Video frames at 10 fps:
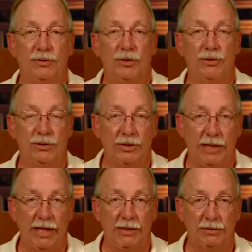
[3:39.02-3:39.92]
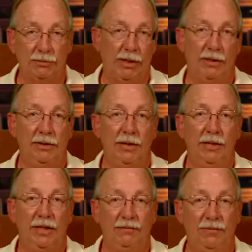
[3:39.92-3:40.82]
church today as well.
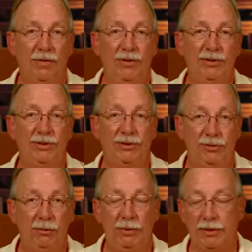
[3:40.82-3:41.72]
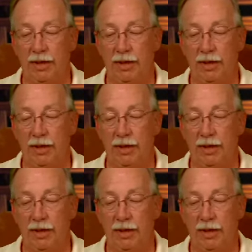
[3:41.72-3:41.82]
Avoid stupid